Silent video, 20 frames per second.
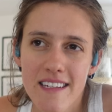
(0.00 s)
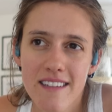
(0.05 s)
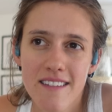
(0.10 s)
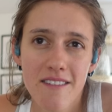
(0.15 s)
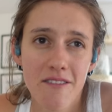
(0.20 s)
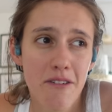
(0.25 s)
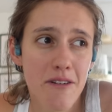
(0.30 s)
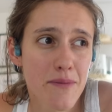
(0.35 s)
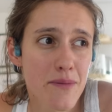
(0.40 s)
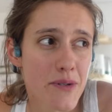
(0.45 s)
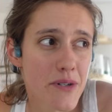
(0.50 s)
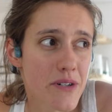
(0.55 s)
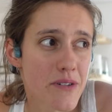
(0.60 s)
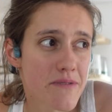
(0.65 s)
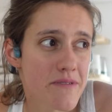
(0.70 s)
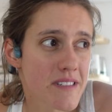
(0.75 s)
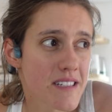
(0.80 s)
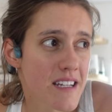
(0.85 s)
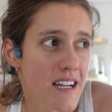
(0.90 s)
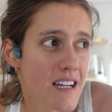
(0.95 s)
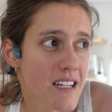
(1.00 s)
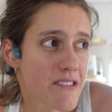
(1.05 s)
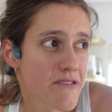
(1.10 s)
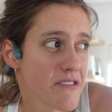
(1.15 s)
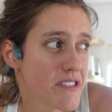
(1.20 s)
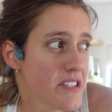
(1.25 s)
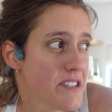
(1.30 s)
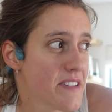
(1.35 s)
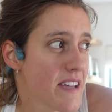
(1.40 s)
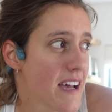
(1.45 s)
It's normal to kind of
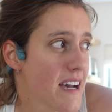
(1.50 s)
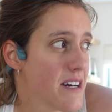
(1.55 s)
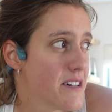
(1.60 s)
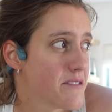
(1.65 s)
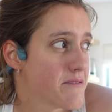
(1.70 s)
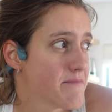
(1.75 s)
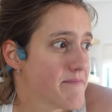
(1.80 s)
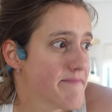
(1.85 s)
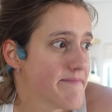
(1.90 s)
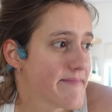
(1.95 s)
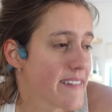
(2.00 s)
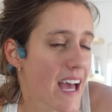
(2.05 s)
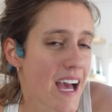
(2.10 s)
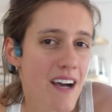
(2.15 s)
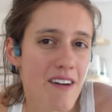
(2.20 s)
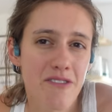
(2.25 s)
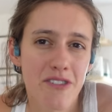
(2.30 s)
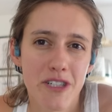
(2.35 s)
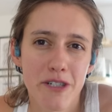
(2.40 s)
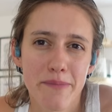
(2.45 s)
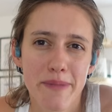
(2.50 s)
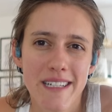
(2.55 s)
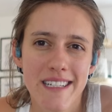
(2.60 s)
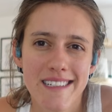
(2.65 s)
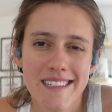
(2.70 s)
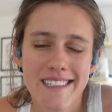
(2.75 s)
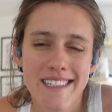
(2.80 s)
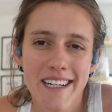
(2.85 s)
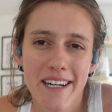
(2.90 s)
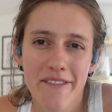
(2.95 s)
feel down after a
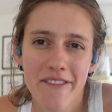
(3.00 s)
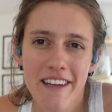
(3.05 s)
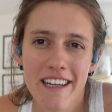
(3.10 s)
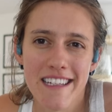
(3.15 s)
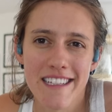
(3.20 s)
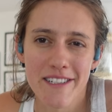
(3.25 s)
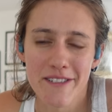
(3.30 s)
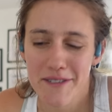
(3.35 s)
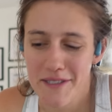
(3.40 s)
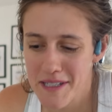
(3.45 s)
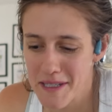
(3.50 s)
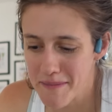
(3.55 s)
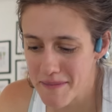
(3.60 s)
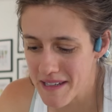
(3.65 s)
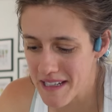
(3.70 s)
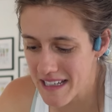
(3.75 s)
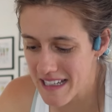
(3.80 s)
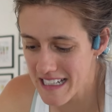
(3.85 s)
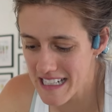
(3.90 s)
big event or something.